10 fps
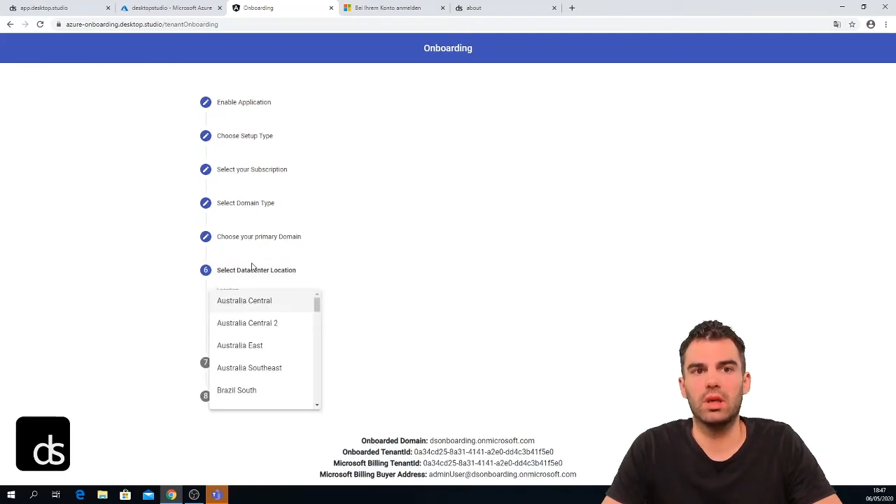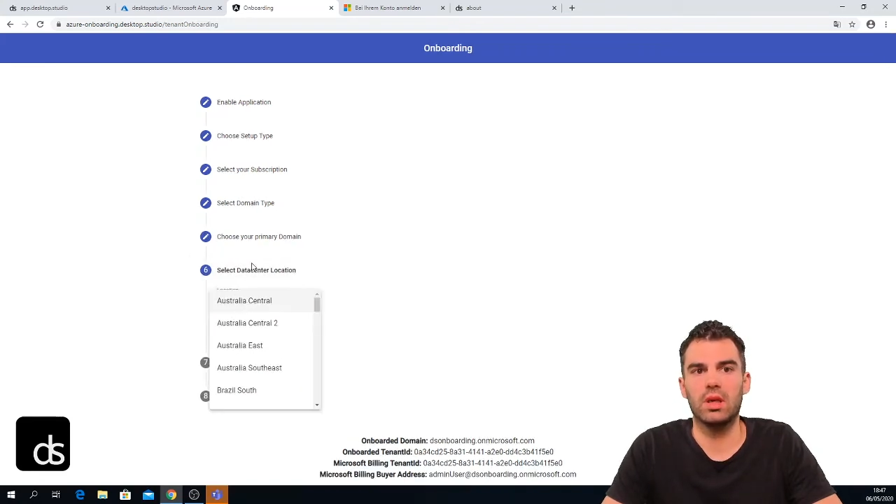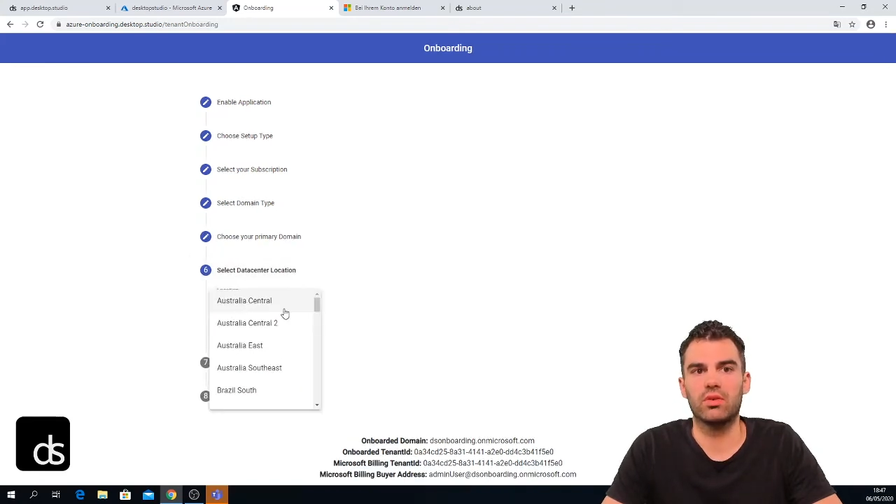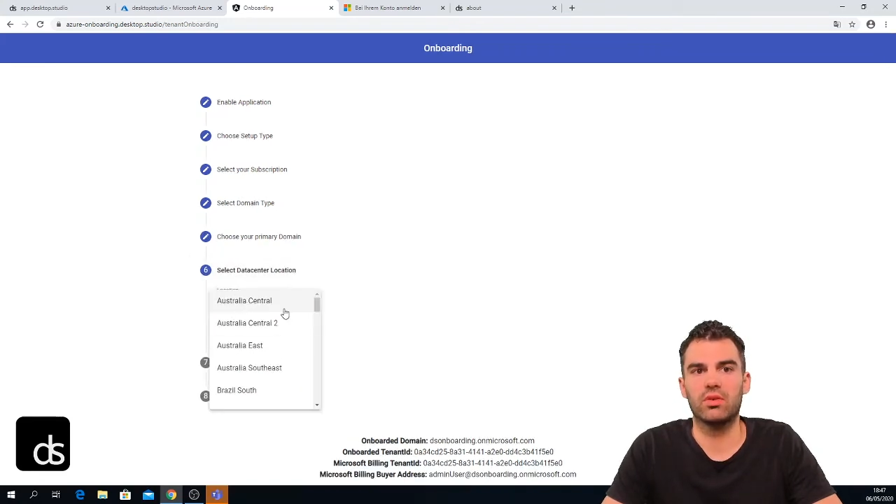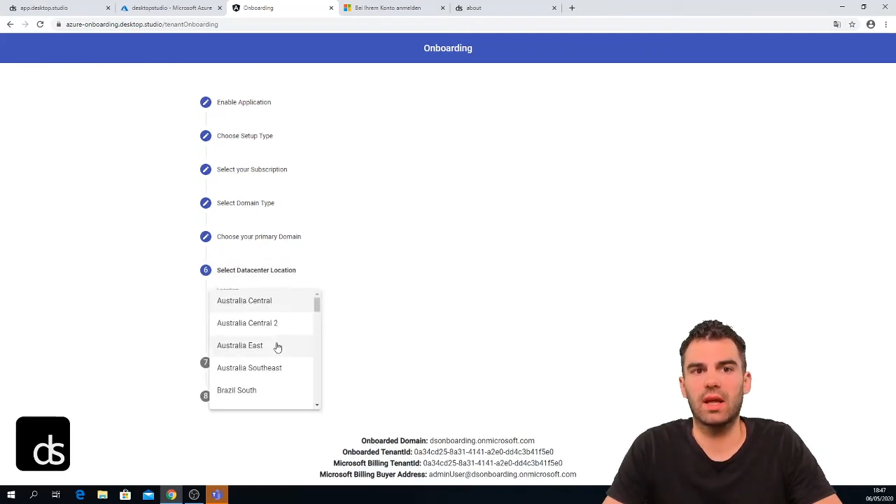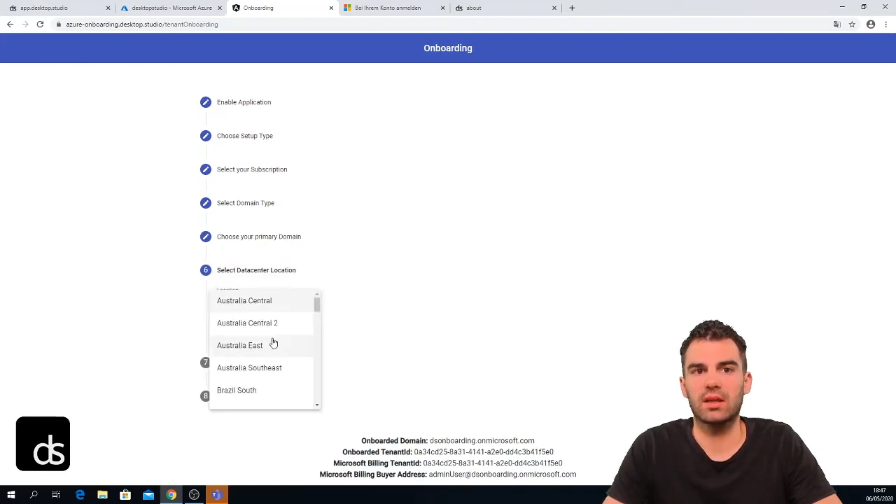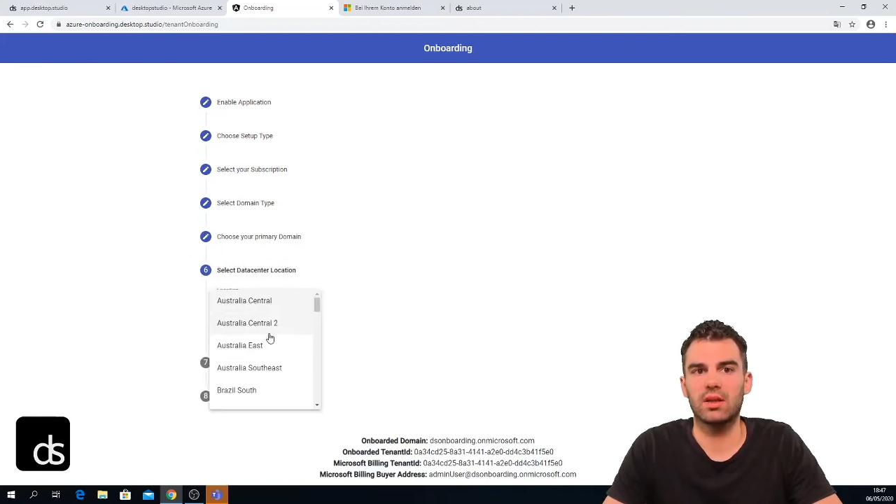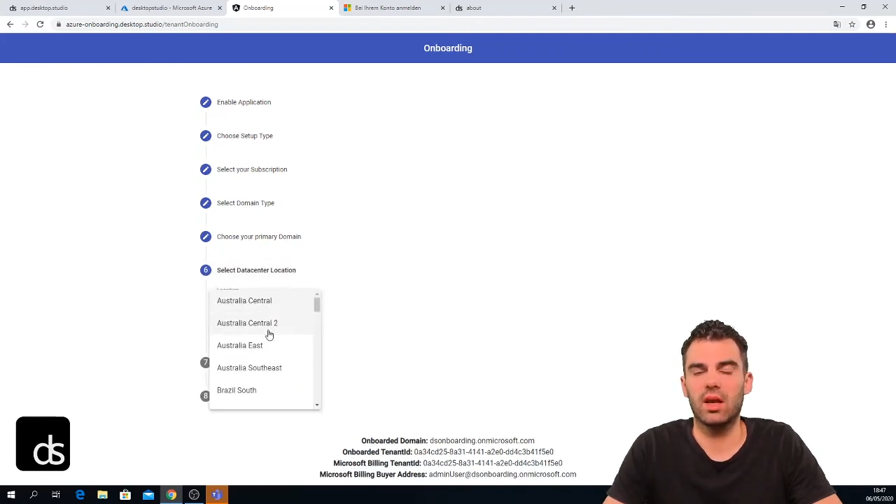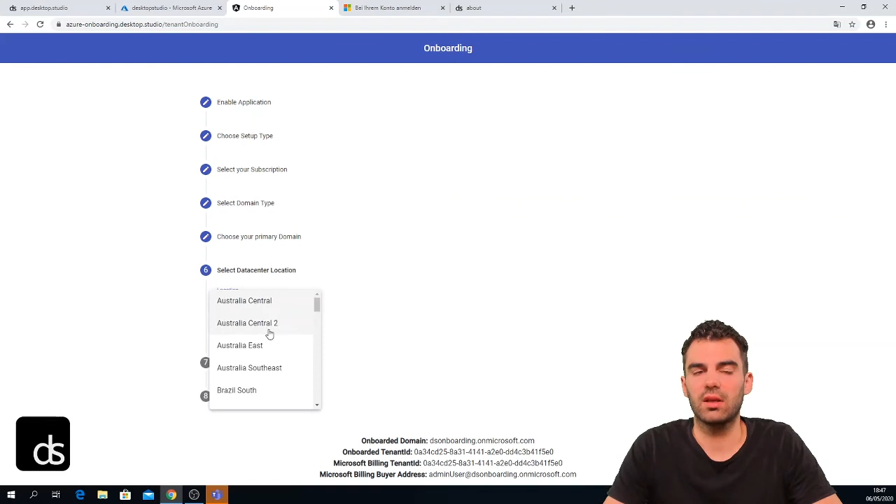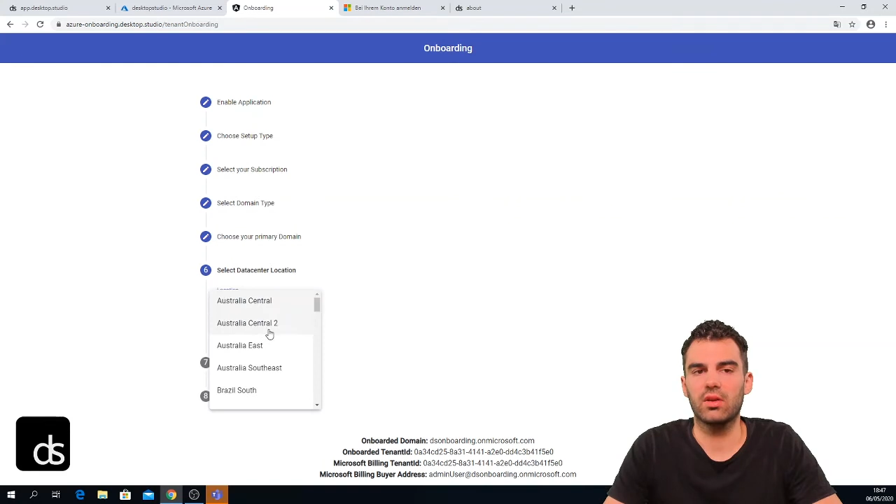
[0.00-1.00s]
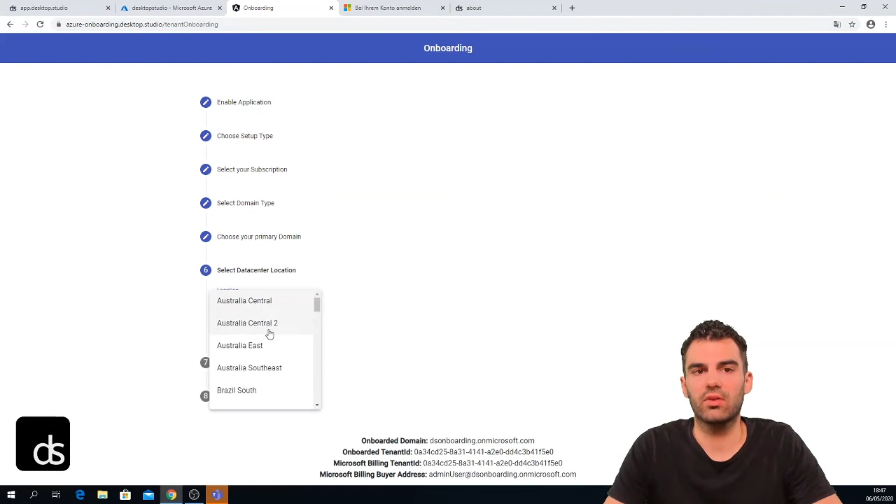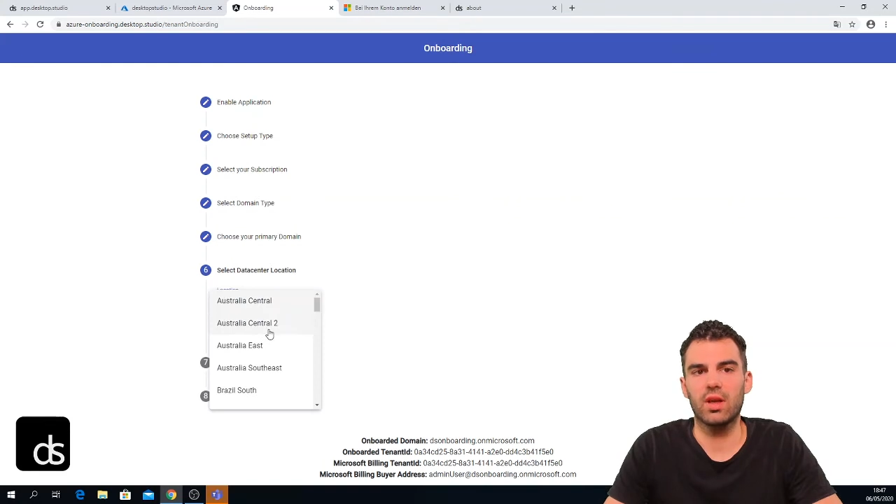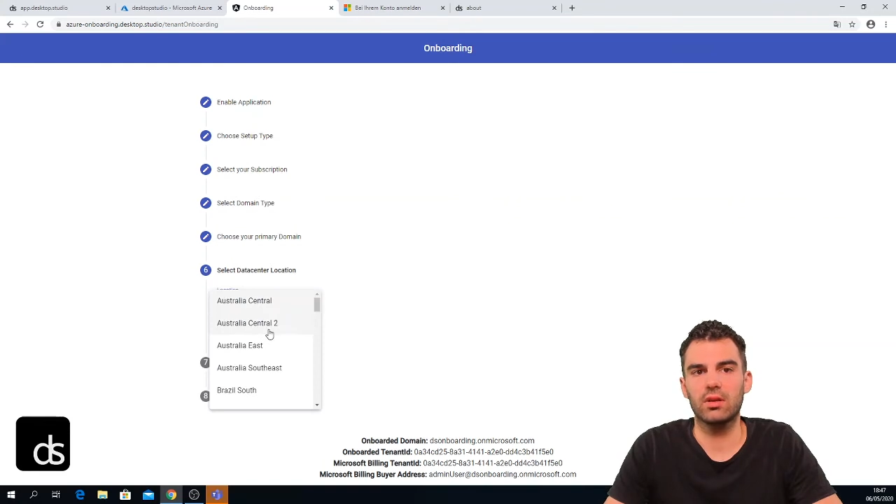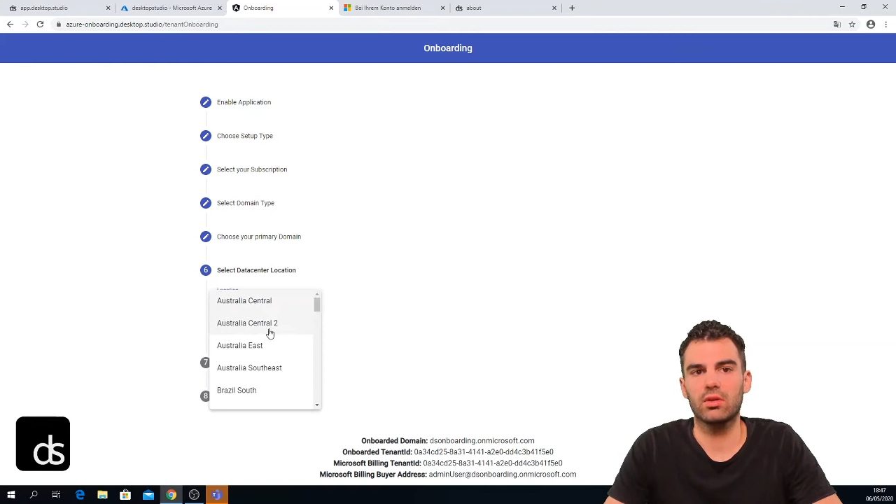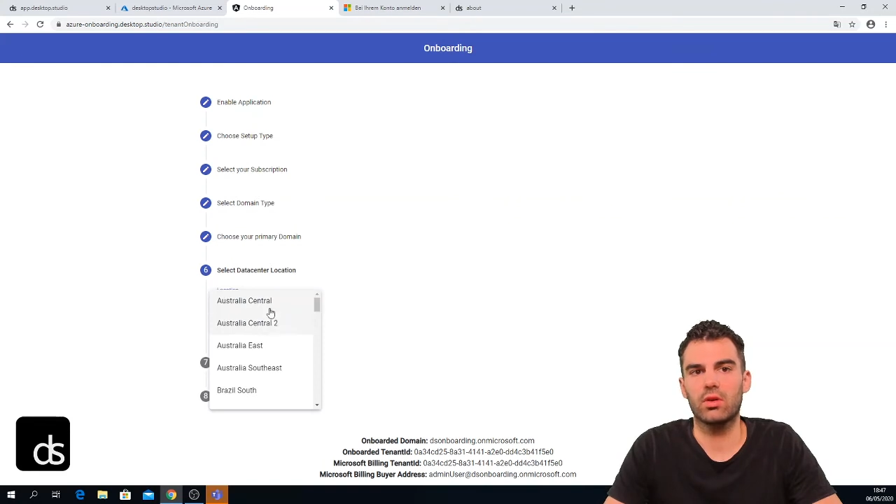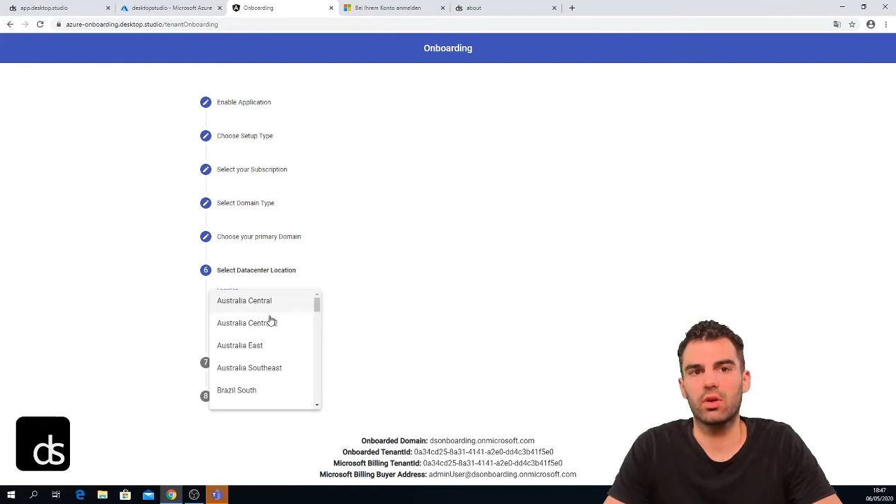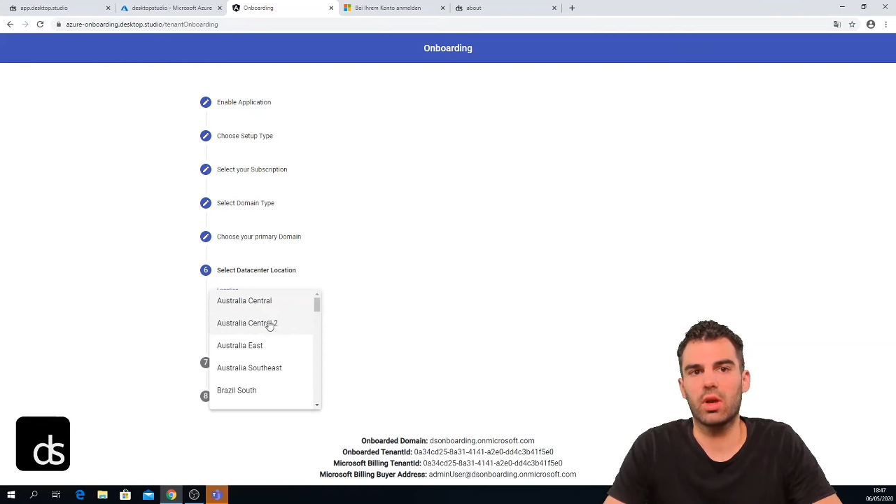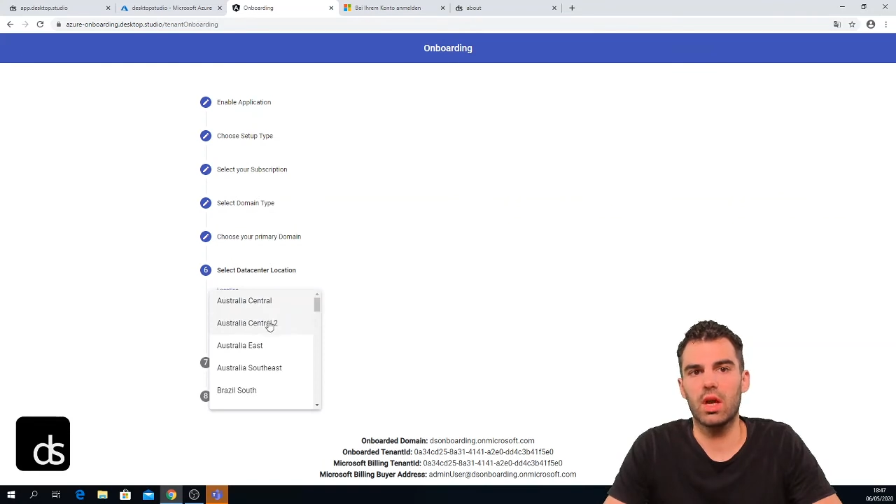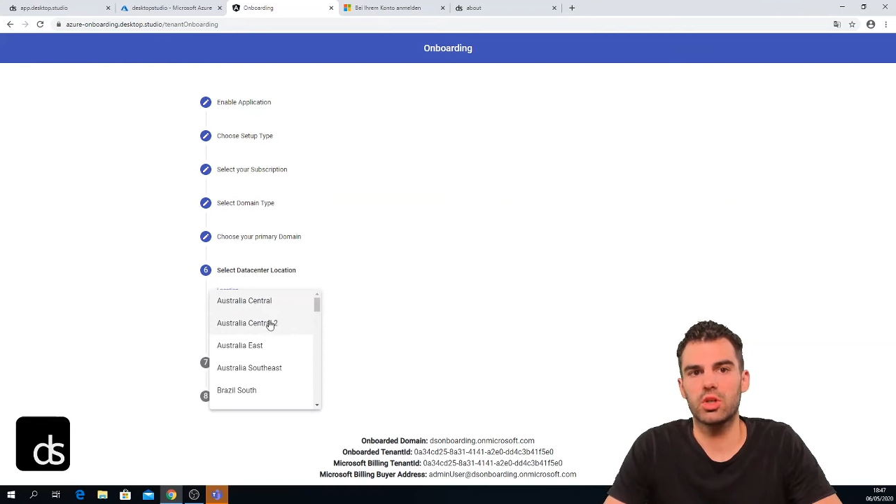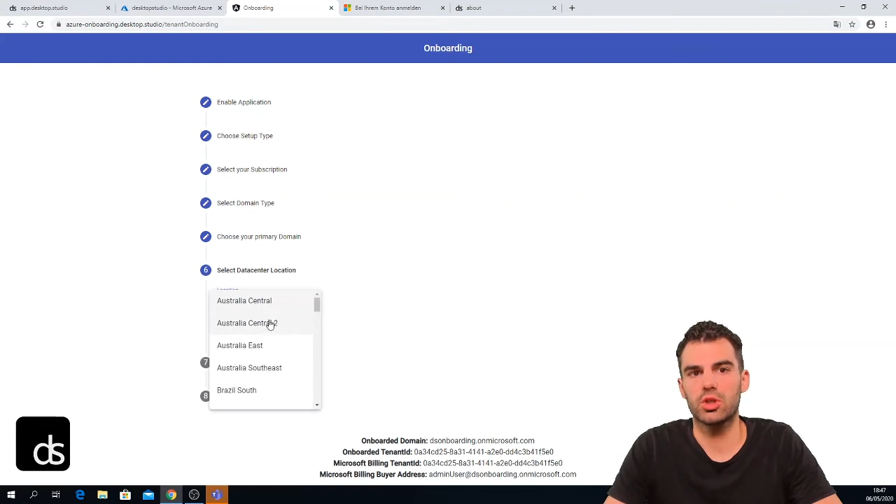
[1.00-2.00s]
select the data center
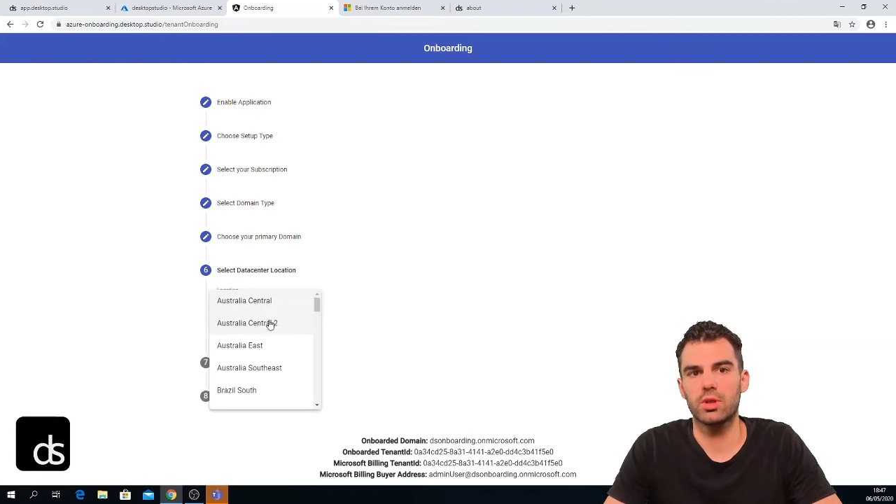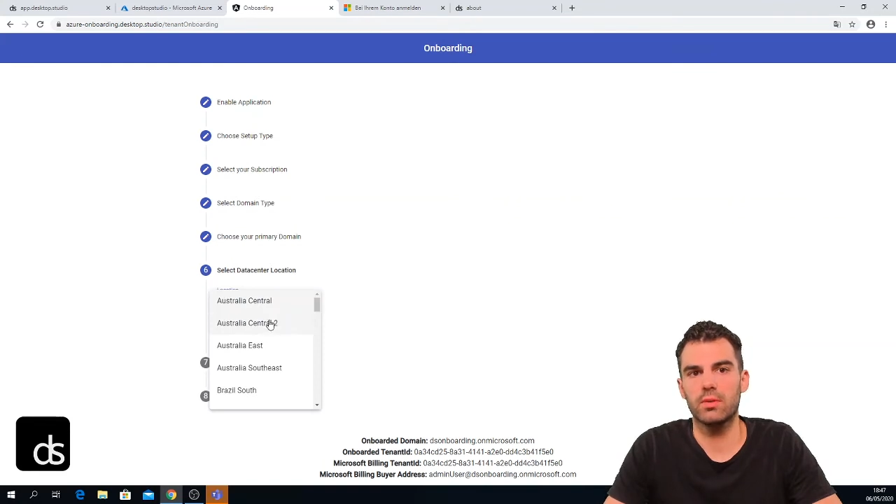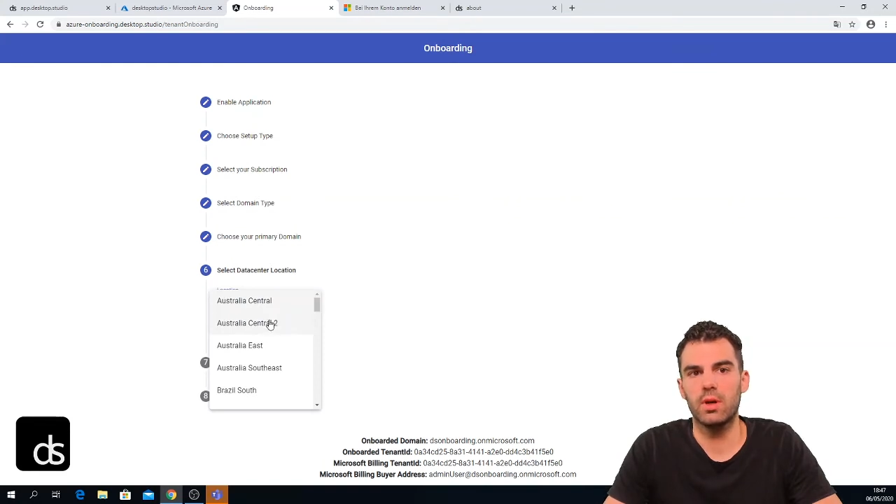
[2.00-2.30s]
location.